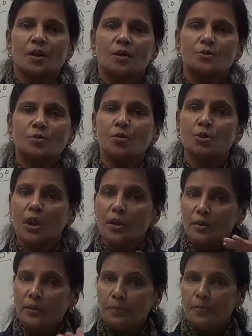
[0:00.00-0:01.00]
So the
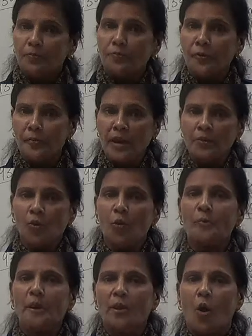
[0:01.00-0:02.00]
um, women who
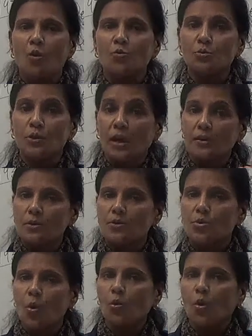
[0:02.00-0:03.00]
belonged to the
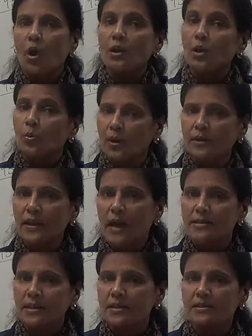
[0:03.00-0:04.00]
so-called lower
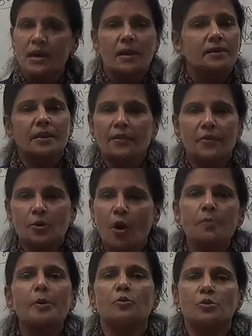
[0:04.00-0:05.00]
classes, they were
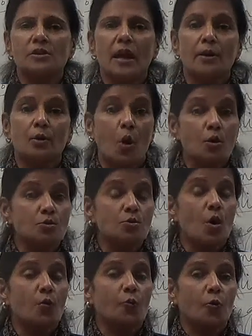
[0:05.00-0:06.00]
not because they had lots
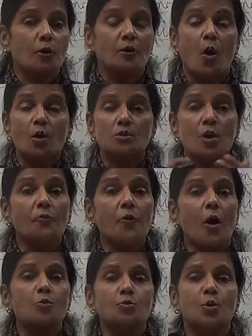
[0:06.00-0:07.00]
of, lots of
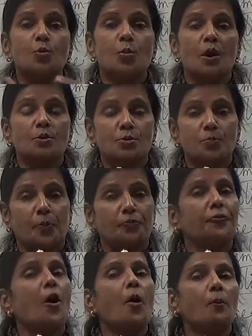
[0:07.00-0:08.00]
household work to
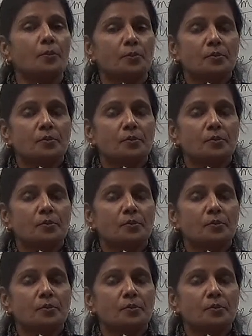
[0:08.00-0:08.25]
perform.